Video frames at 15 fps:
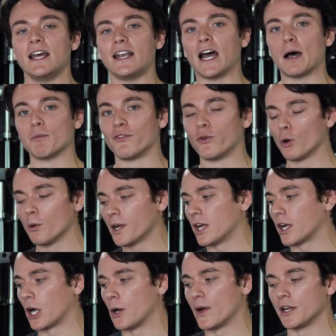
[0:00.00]
Now, before we
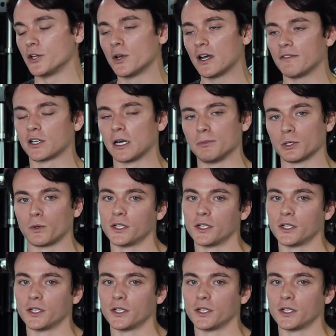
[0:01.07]
get going, I do have a couple